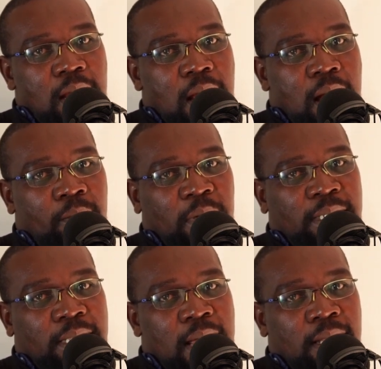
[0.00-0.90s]
I
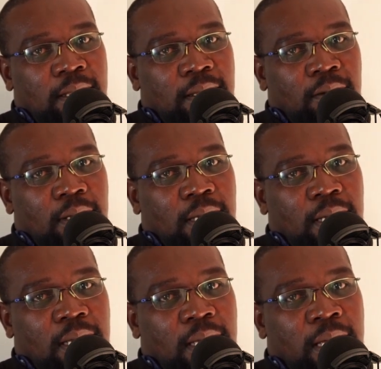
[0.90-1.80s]
must then,
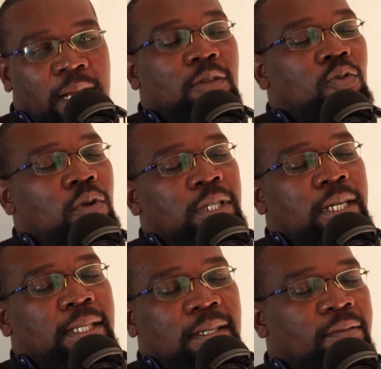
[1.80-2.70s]
I got daughter,
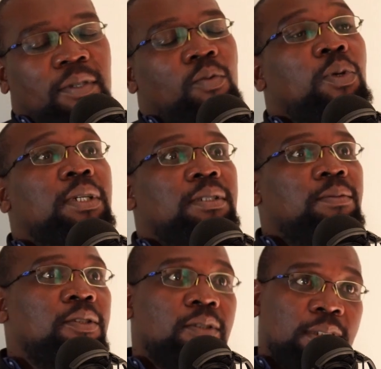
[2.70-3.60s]
it's even worse,
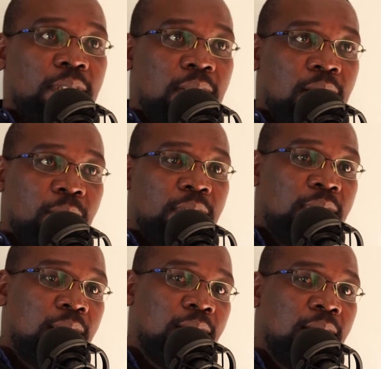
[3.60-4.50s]
because then I must
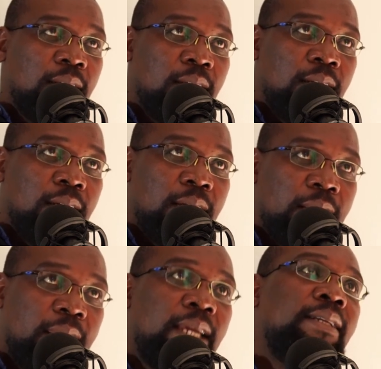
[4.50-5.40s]
then
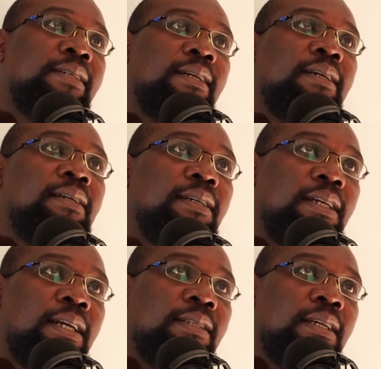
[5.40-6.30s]
raise her
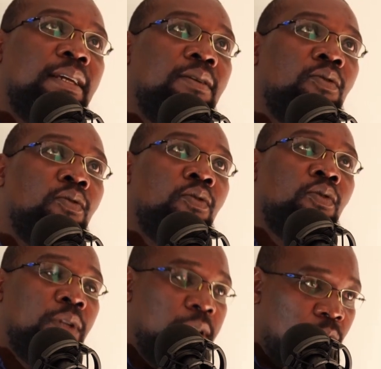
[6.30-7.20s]
as a
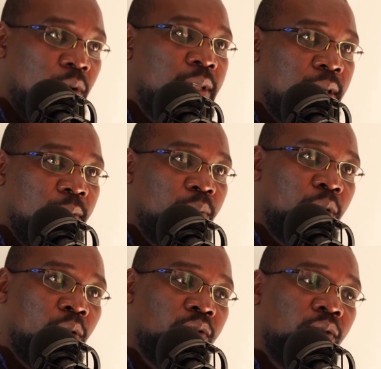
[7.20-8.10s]
good daughter, but
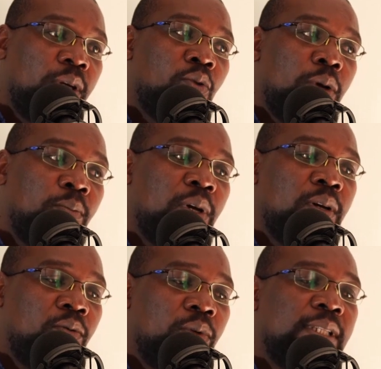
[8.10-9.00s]
also equip her
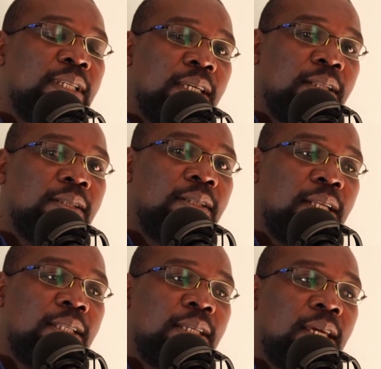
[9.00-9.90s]
with skills
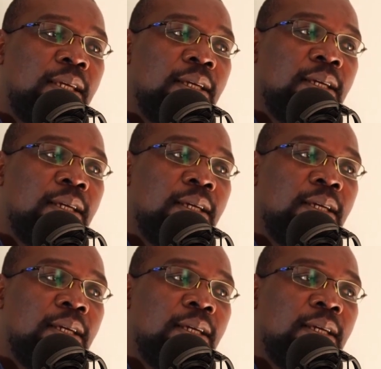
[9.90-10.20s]
that say,